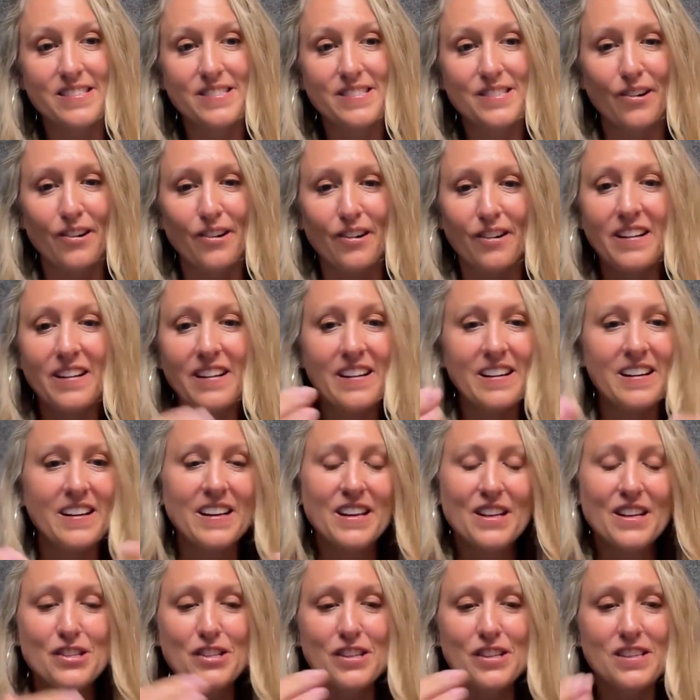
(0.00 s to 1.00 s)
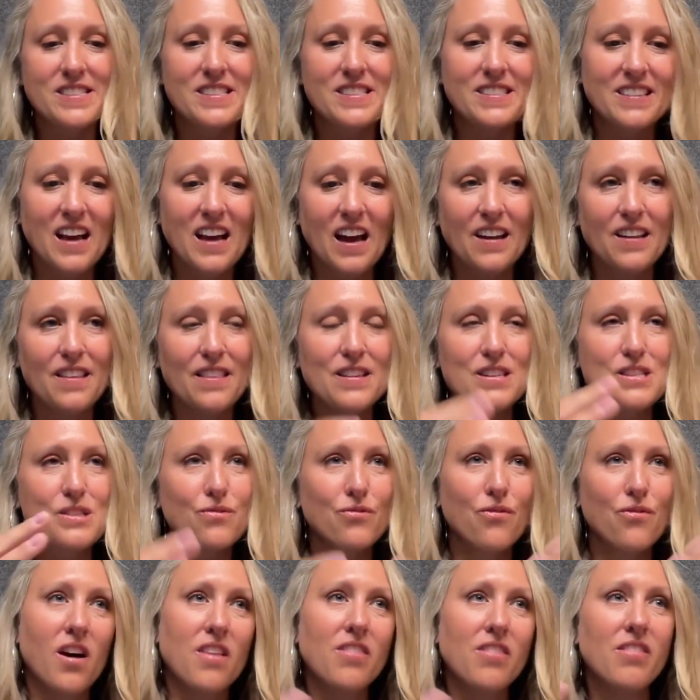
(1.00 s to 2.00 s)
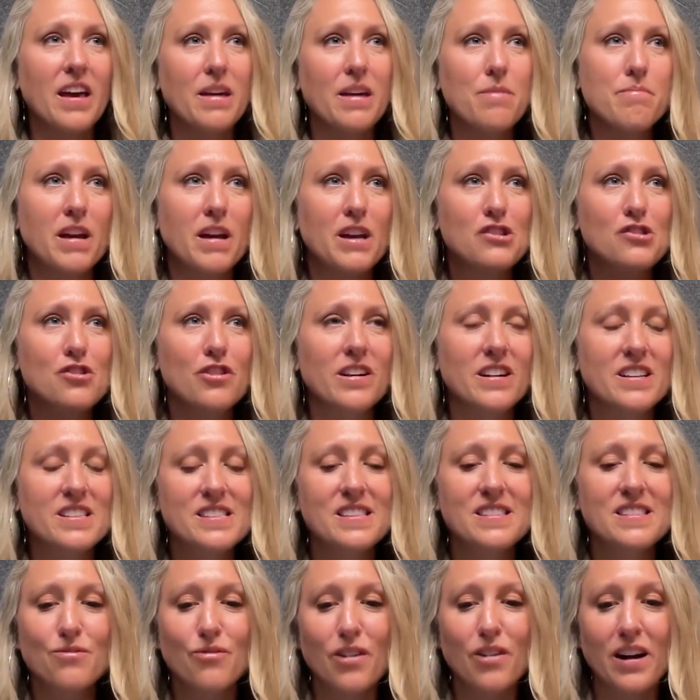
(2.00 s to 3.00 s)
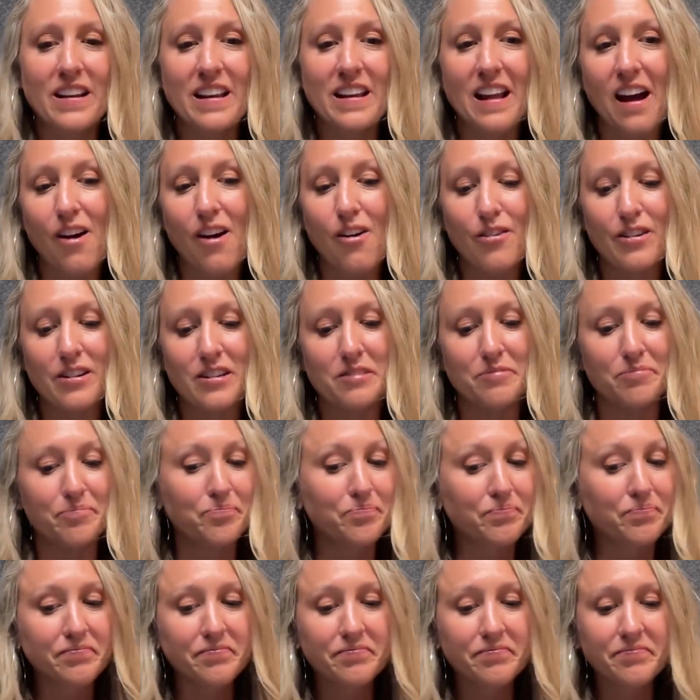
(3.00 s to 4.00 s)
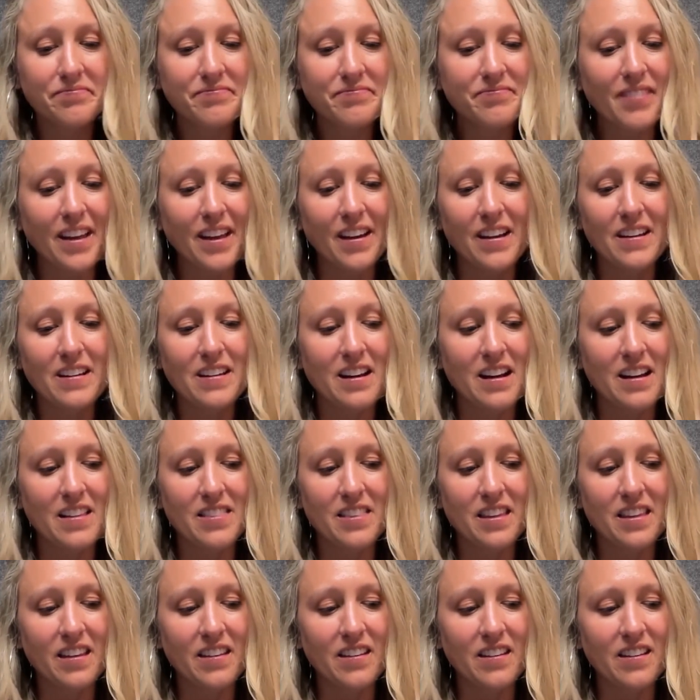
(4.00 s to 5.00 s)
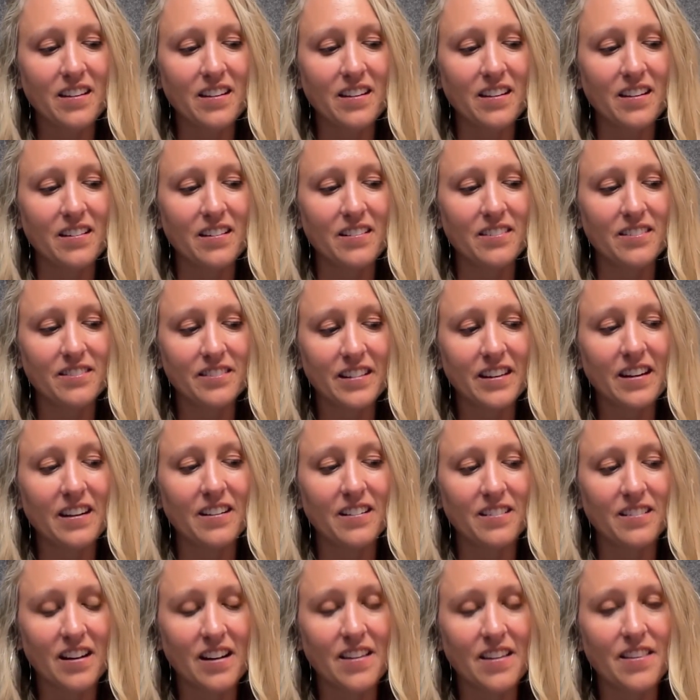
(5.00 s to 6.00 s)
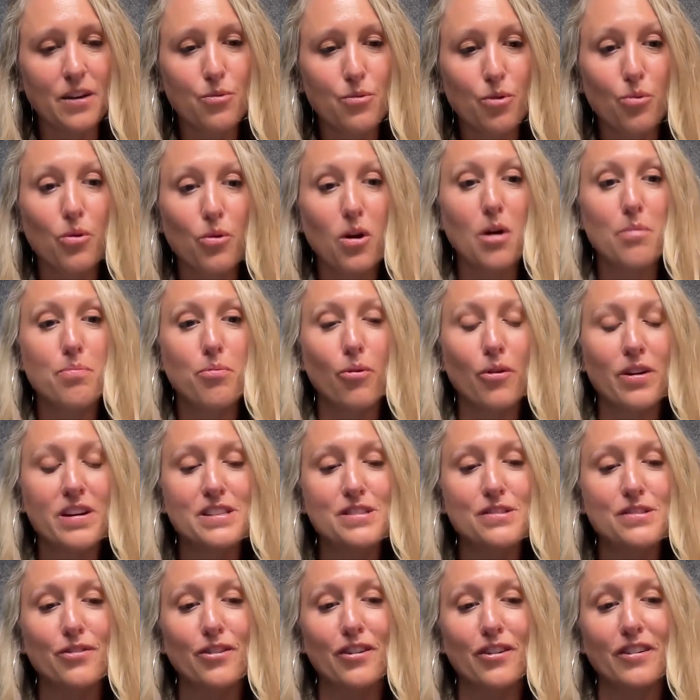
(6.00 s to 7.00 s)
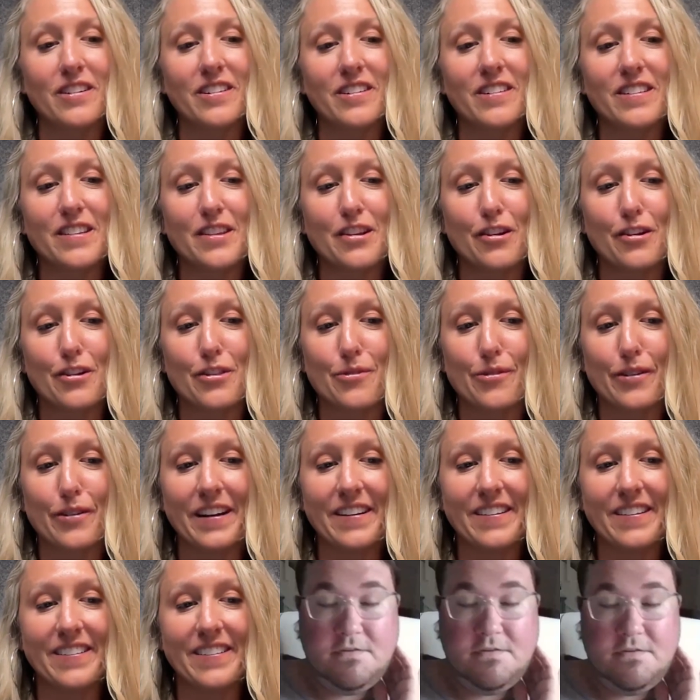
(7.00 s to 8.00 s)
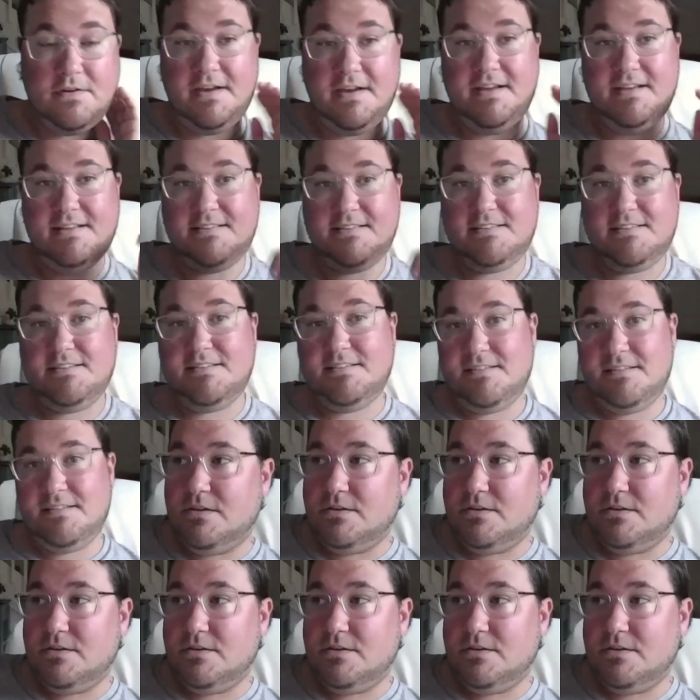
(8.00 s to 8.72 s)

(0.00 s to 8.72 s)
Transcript: So it's just kind of this fun like matrix right now. And I, I think, uh, yeah, I think we're well poised for year three. Great.